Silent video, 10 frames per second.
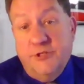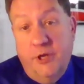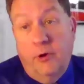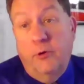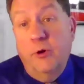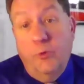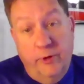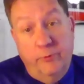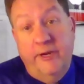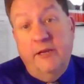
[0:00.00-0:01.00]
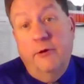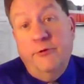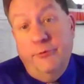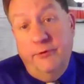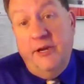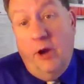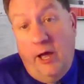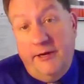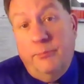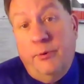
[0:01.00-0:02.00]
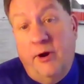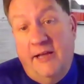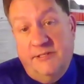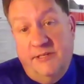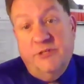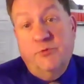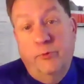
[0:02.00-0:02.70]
So when we go through the audit process,